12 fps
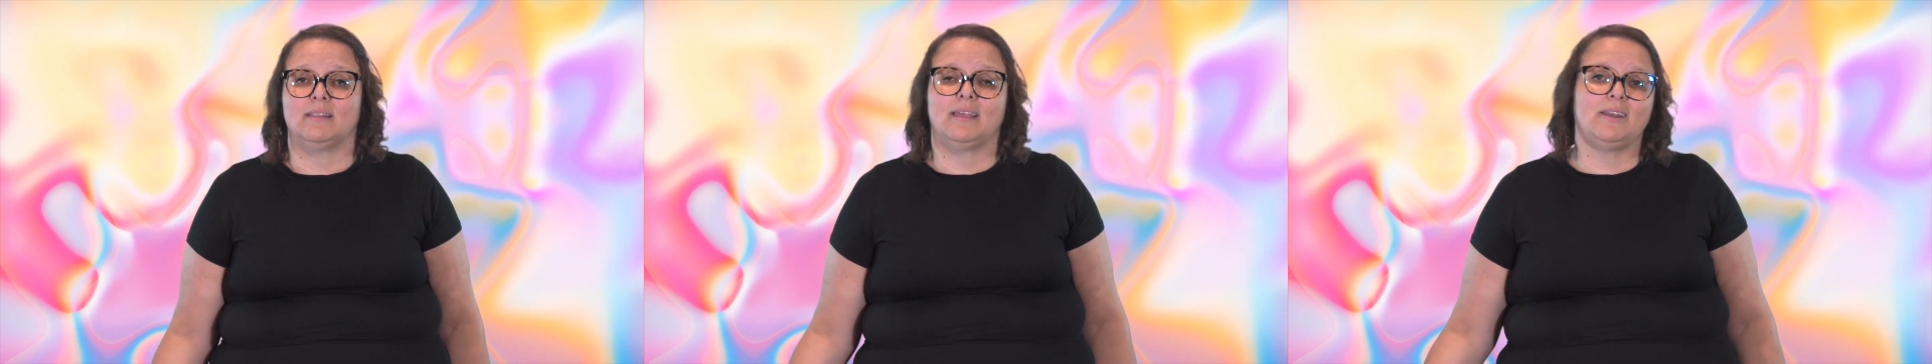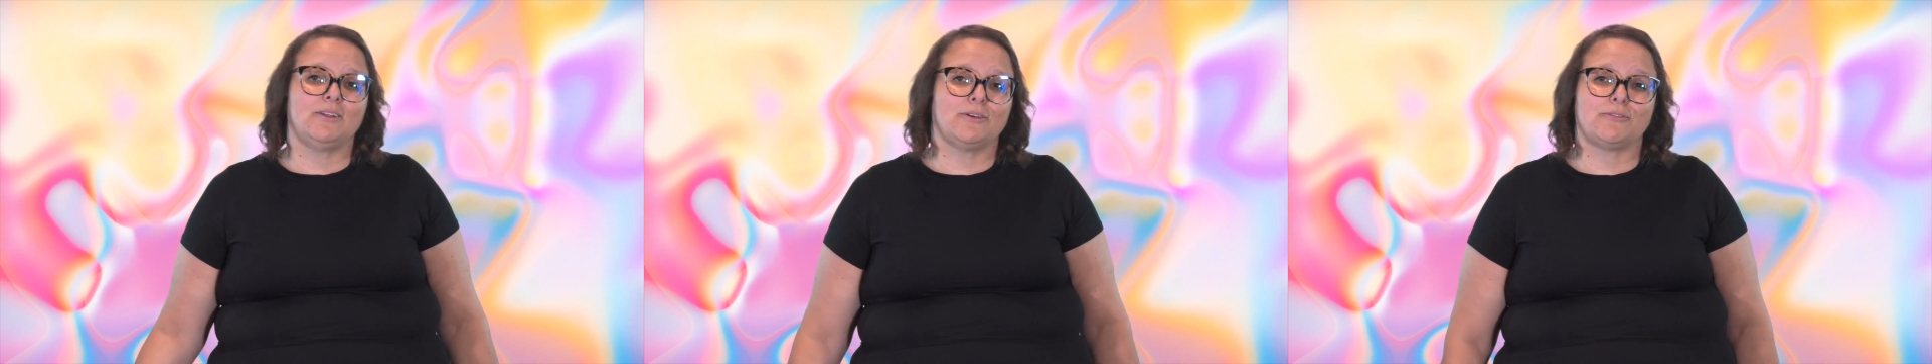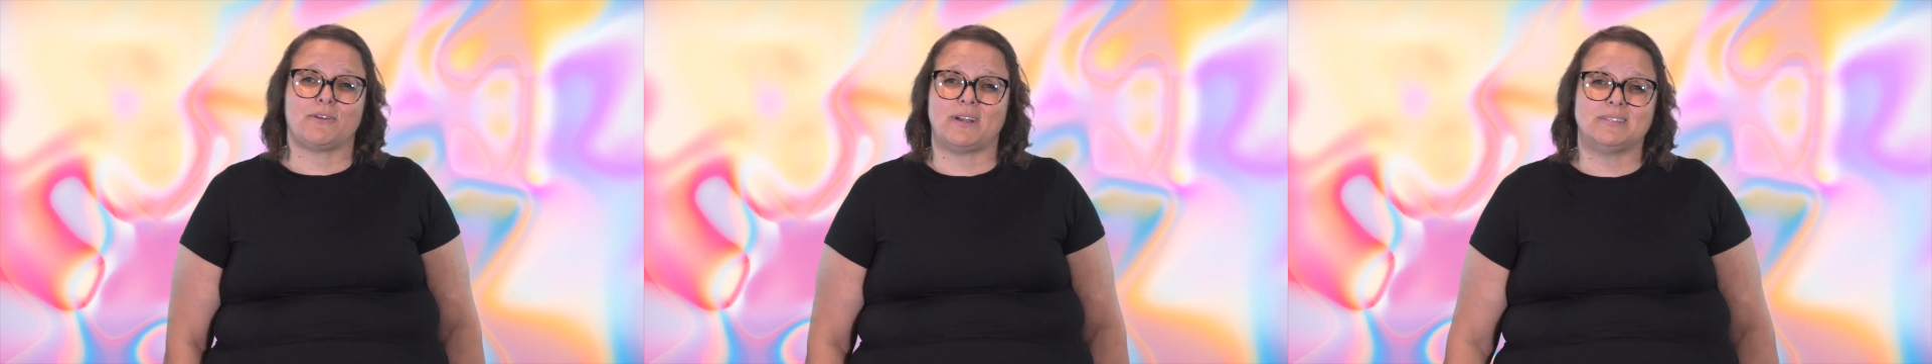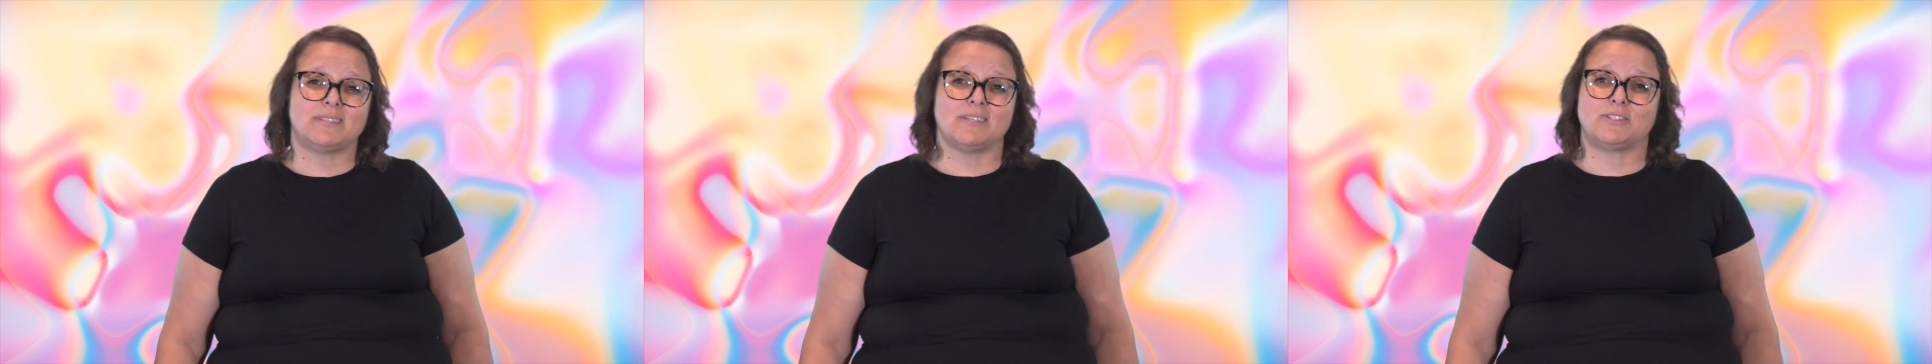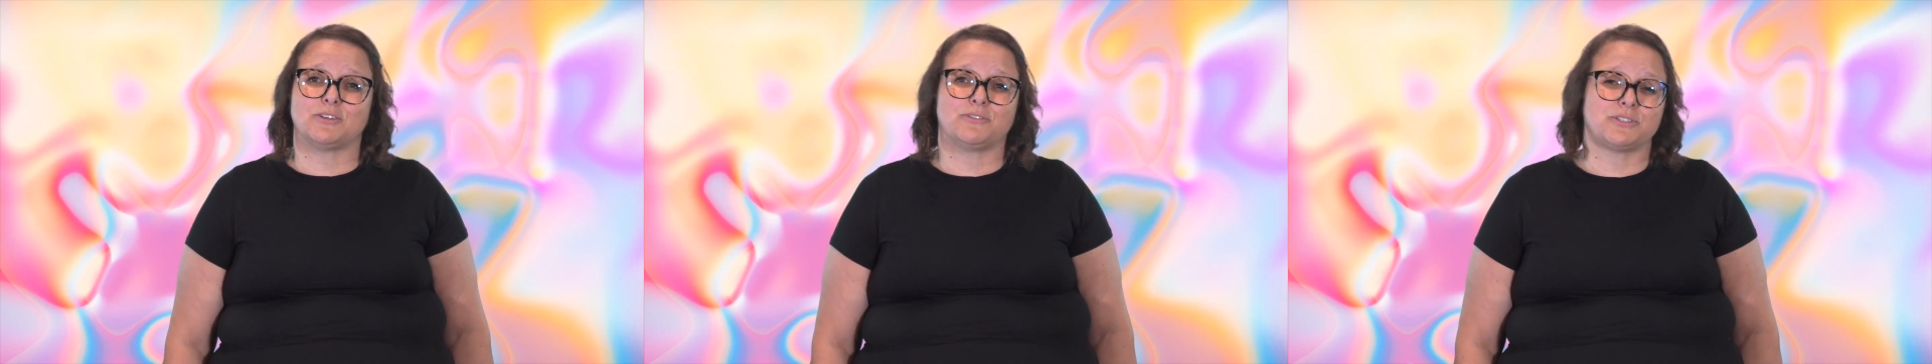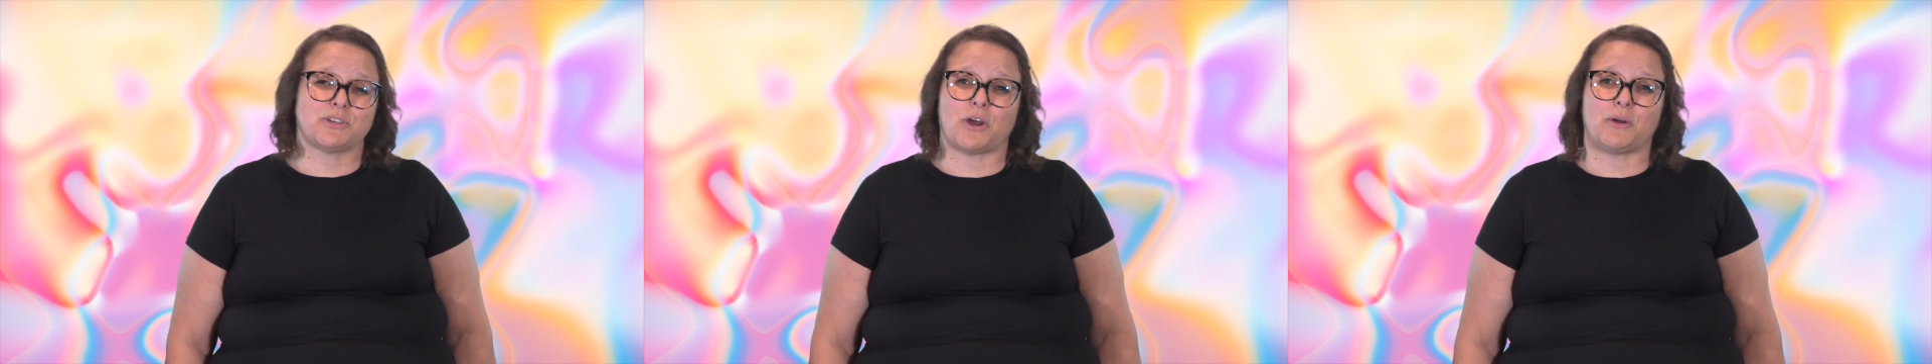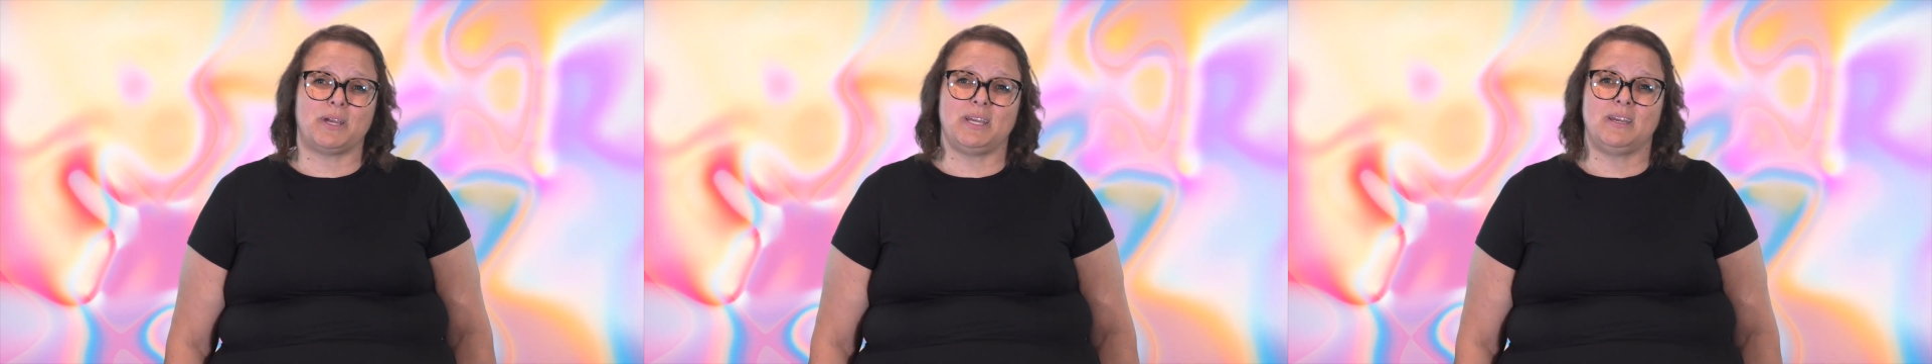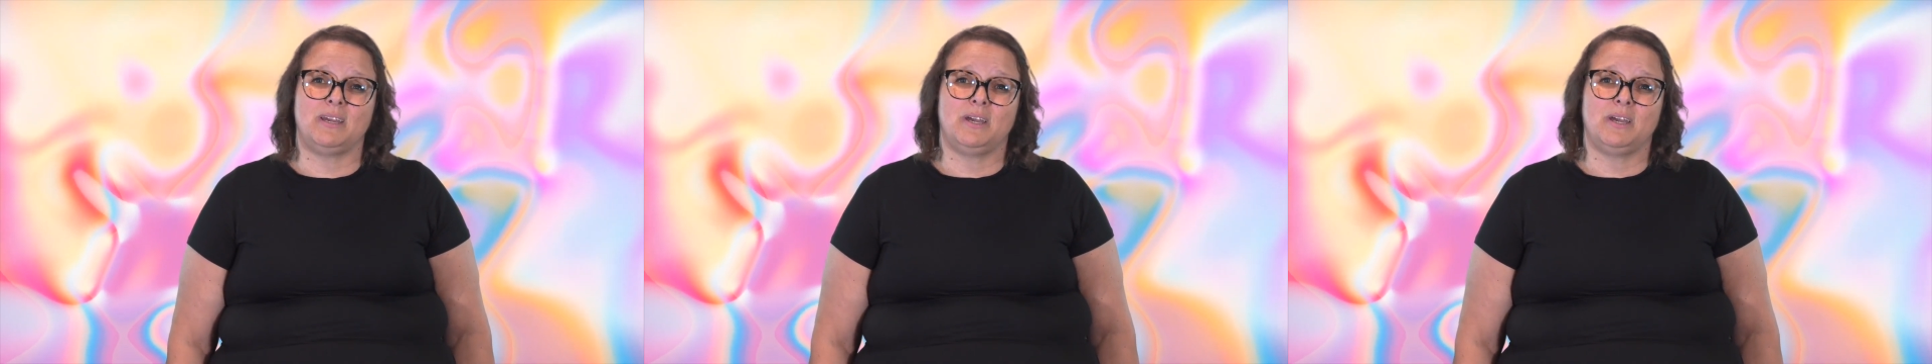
Later, the friend says they're sorry,